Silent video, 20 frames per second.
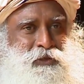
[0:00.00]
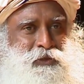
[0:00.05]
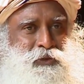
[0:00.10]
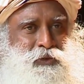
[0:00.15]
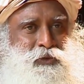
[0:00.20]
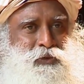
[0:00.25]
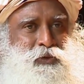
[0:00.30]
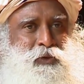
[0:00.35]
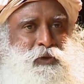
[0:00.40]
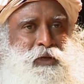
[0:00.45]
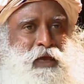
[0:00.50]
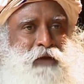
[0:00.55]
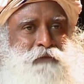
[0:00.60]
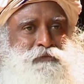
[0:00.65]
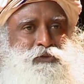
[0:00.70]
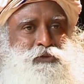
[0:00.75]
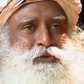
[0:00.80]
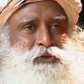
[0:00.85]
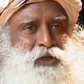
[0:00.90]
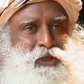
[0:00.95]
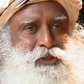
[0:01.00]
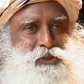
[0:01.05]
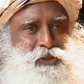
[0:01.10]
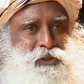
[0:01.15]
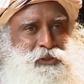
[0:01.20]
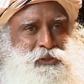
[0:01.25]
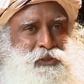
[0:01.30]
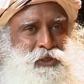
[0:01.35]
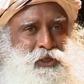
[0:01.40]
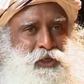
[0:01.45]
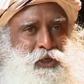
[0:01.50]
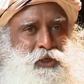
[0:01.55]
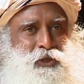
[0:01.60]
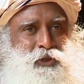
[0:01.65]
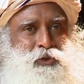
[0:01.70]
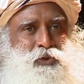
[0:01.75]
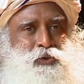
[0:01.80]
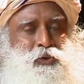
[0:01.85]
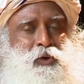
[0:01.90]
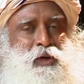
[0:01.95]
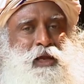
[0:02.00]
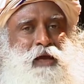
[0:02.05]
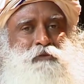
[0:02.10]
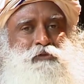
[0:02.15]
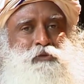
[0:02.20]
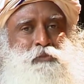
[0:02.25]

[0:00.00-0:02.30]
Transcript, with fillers: you don't have to trust it, you don't have